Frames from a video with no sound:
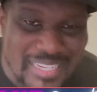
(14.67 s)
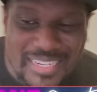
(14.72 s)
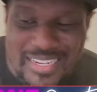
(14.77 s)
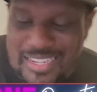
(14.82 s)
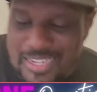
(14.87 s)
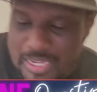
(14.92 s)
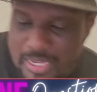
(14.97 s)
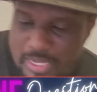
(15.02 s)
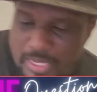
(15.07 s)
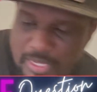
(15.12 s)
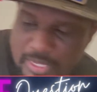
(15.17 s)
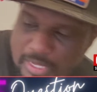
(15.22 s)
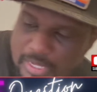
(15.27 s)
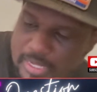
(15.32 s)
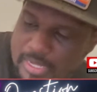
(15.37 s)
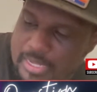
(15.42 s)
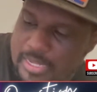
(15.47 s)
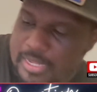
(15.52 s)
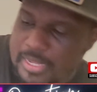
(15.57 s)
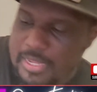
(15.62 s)
in
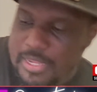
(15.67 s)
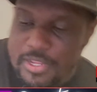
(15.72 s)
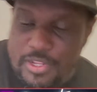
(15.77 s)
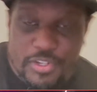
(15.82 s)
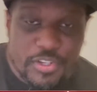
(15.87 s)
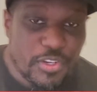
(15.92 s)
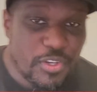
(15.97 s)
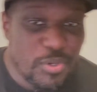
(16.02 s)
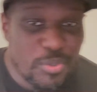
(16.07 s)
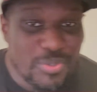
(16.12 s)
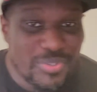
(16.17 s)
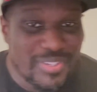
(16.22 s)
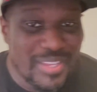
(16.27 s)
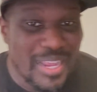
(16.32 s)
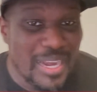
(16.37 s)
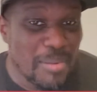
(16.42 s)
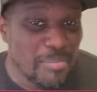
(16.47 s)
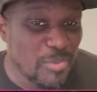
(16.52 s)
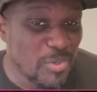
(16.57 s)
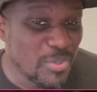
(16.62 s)
the new
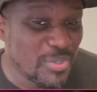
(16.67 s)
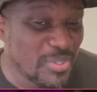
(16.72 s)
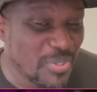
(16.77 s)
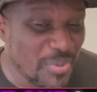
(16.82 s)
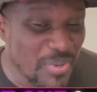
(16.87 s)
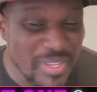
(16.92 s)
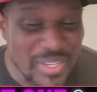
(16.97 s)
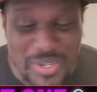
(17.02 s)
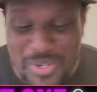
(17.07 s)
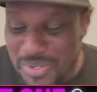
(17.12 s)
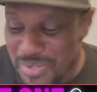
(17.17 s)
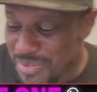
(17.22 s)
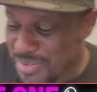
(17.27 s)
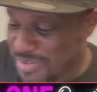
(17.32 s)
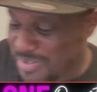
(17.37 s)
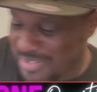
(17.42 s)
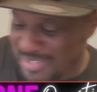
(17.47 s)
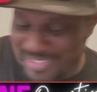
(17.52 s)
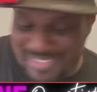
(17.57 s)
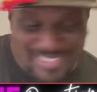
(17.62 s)
setup, new studio.
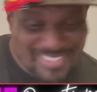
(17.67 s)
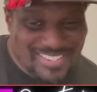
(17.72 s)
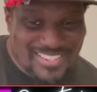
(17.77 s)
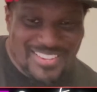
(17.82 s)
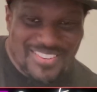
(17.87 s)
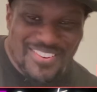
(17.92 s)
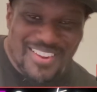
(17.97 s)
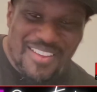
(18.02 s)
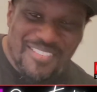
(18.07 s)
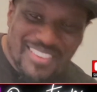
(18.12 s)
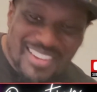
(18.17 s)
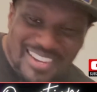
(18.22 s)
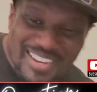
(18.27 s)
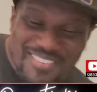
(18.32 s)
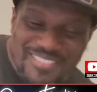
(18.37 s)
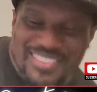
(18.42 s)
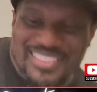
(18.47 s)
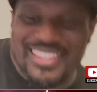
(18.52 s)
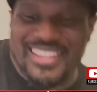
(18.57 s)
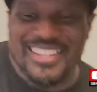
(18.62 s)
Still haven't
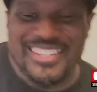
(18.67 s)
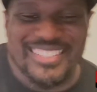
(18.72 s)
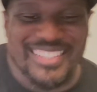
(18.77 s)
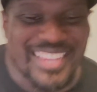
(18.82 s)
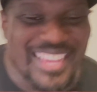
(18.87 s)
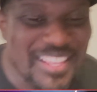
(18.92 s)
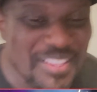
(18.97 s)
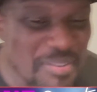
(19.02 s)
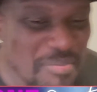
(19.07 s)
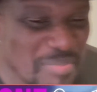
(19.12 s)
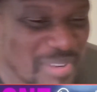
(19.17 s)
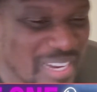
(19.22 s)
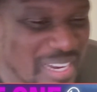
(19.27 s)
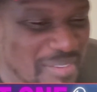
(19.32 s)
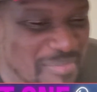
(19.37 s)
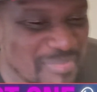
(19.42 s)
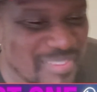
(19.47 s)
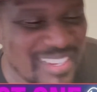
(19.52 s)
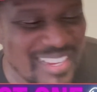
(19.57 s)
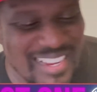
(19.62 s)
got everything together, but
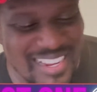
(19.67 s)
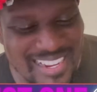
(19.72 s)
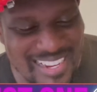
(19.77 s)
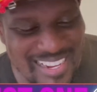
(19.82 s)
I'm